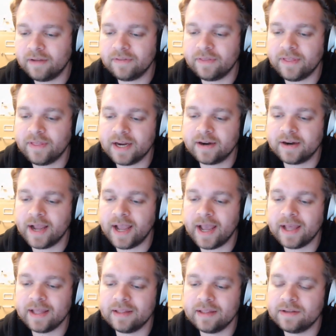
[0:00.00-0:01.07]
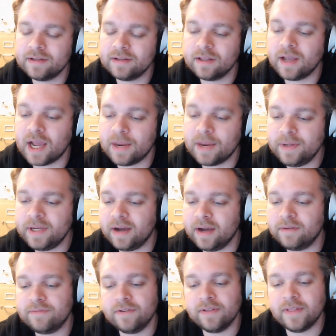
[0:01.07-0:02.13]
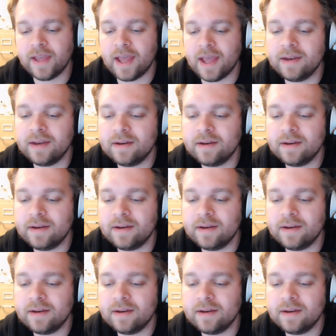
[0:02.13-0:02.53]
their ads, I'd be down for that.